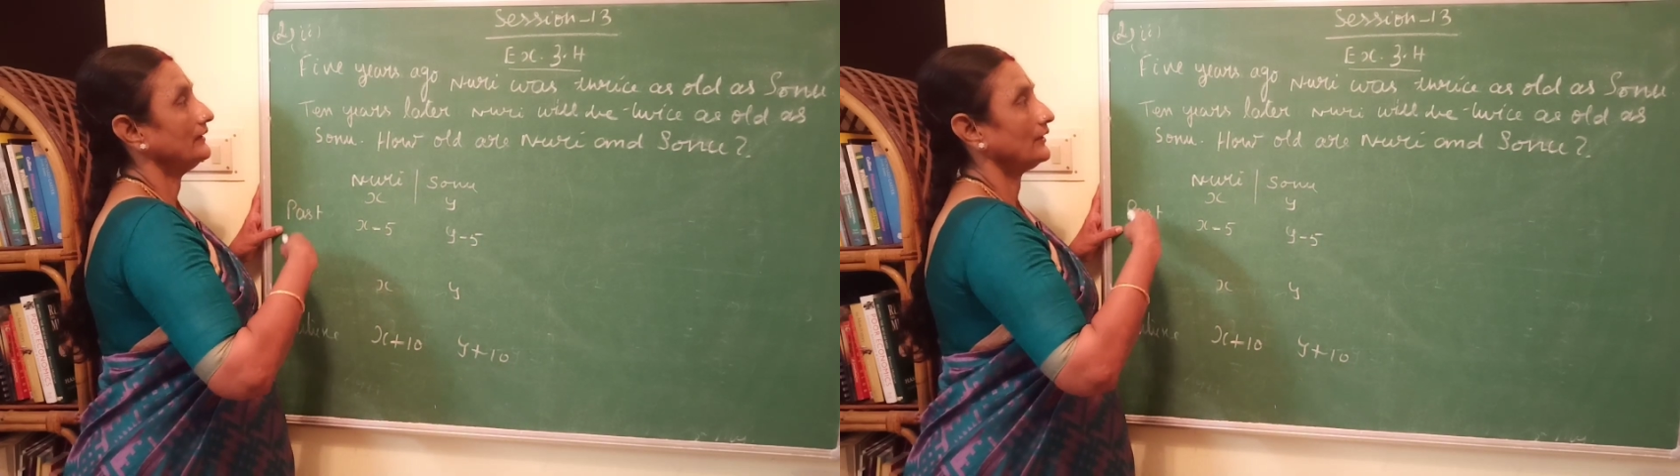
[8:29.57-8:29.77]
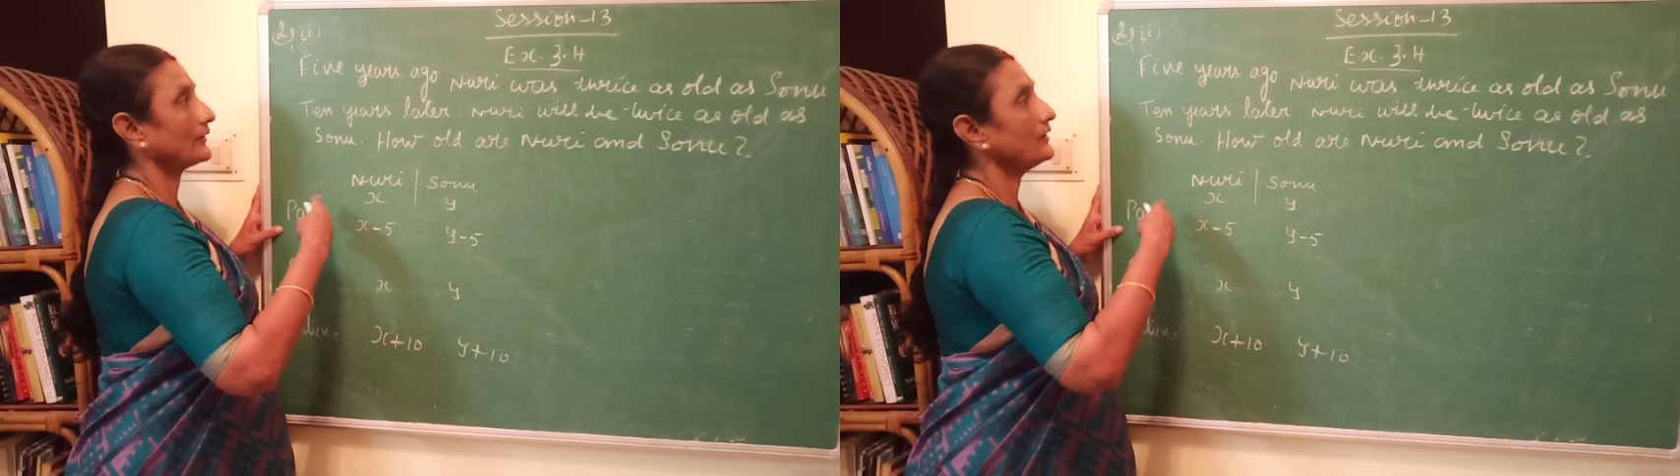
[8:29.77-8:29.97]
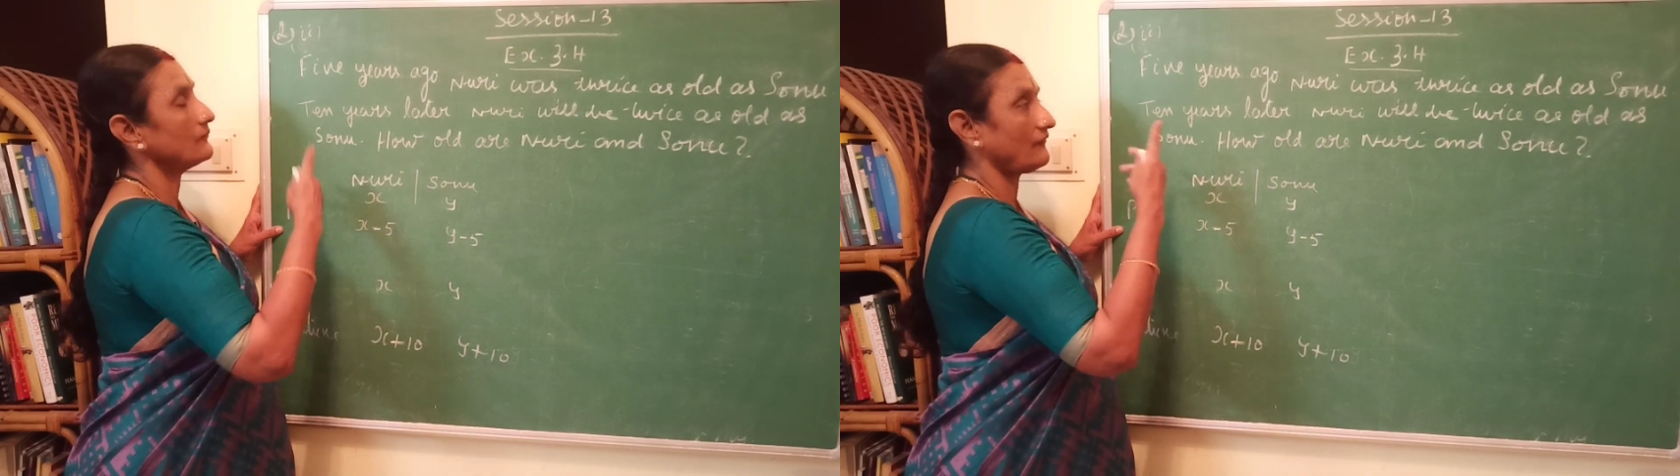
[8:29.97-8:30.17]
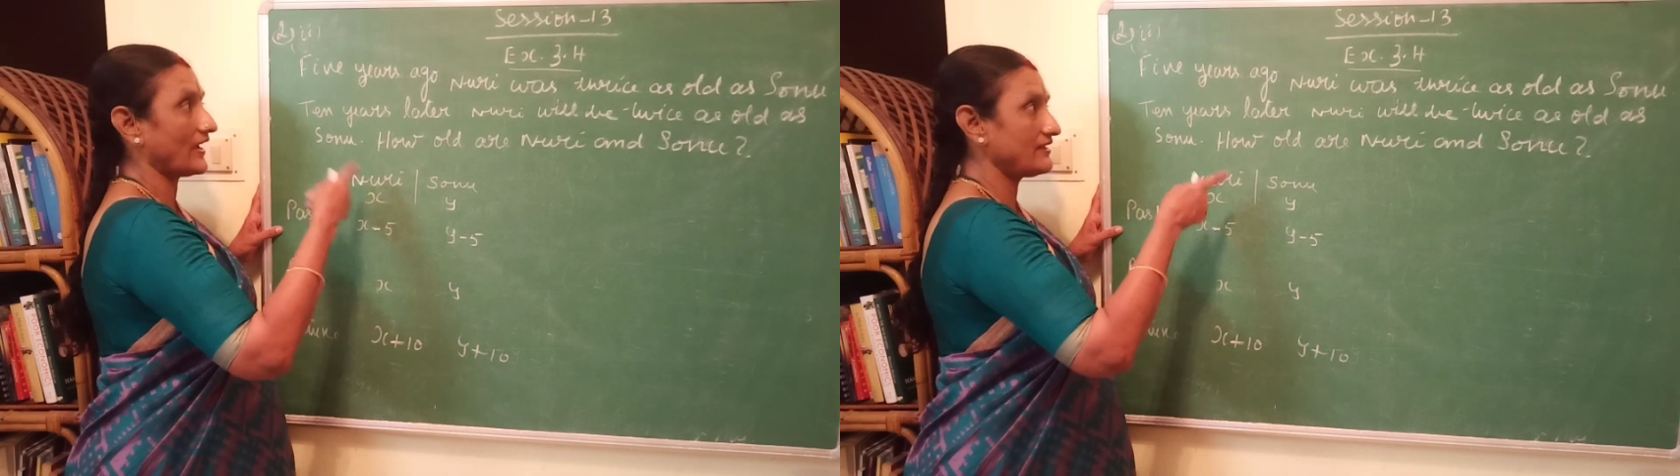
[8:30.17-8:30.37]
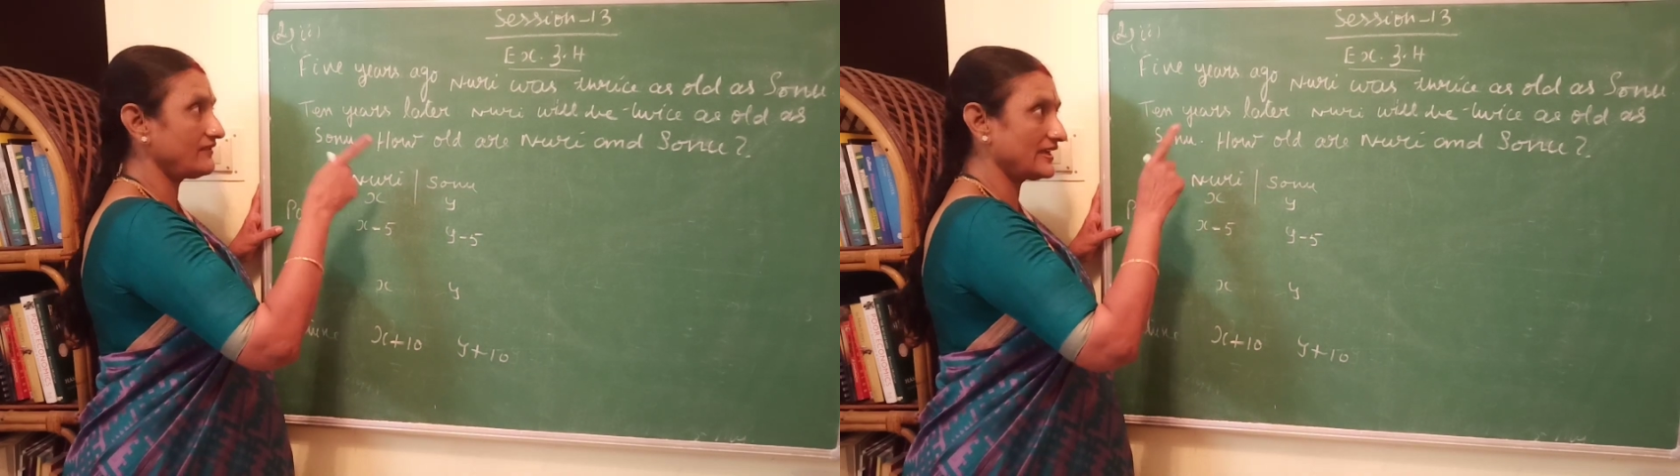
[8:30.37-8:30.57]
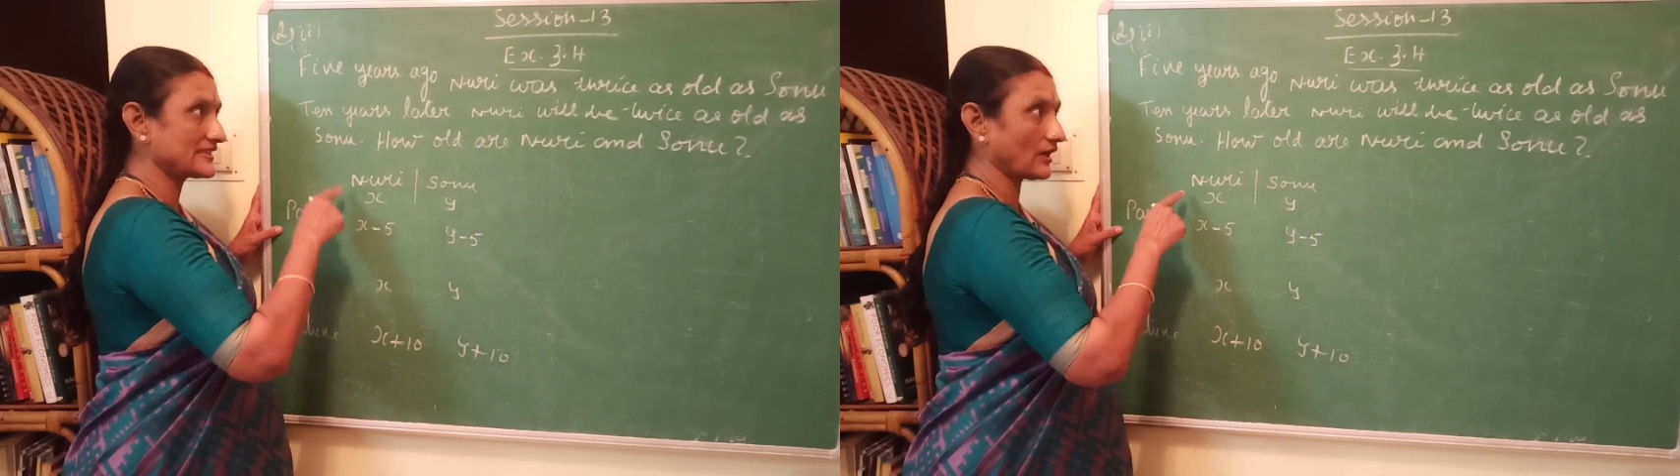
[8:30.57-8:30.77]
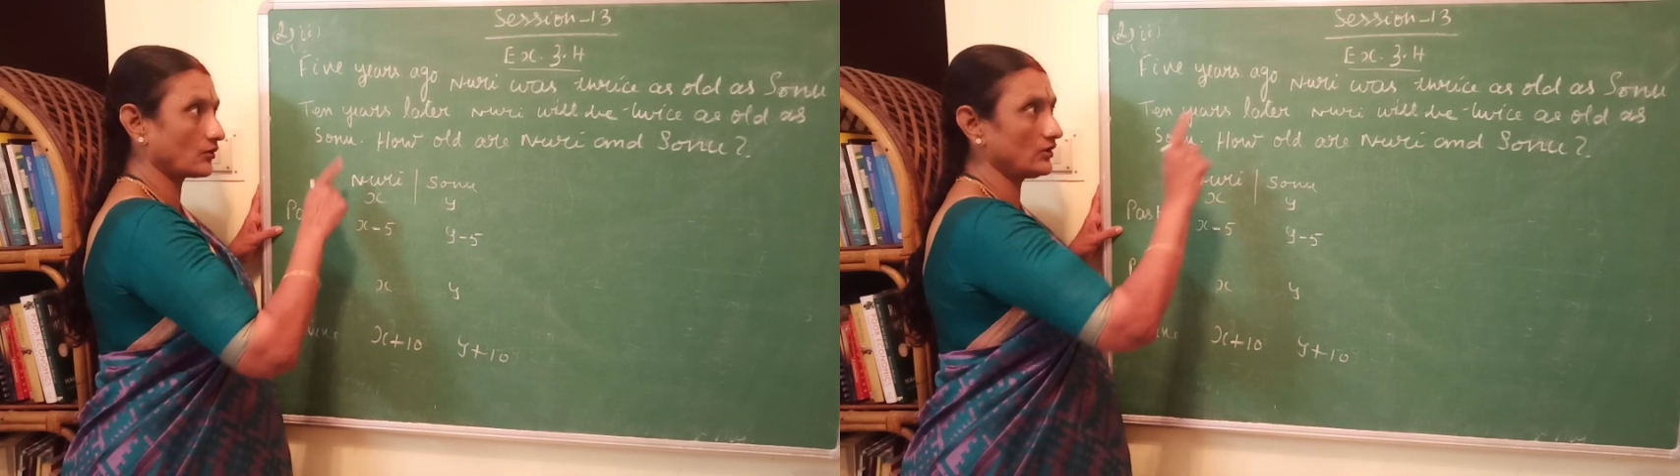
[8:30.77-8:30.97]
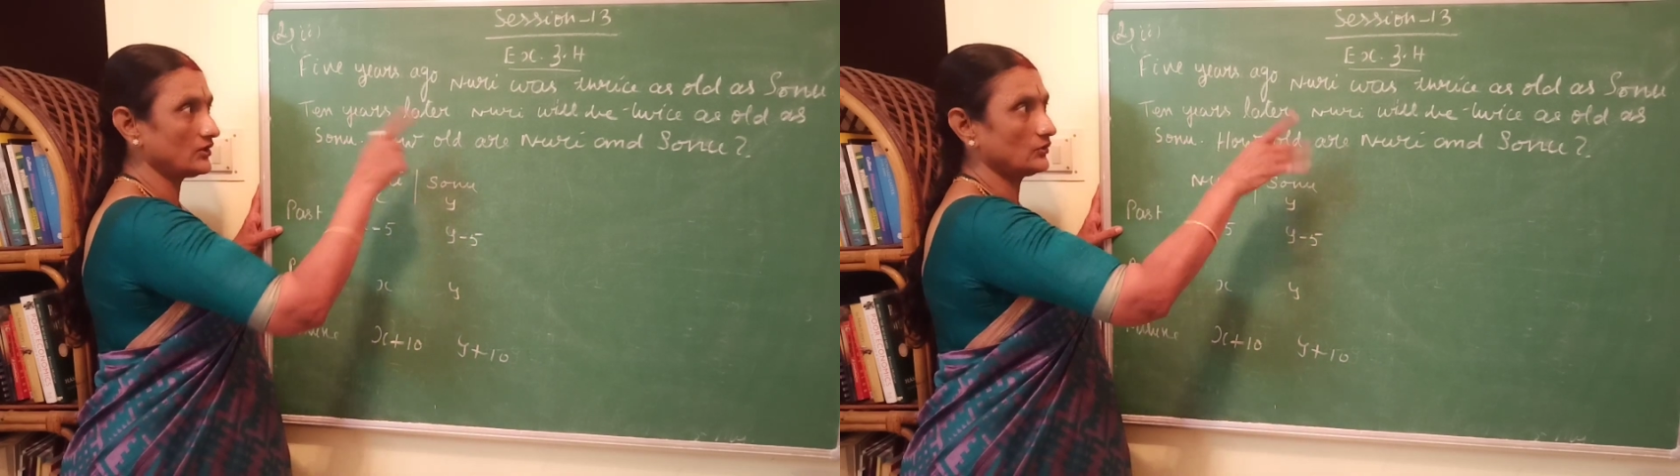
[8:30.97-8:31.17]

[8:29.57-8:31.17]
Okay. 5 years ago,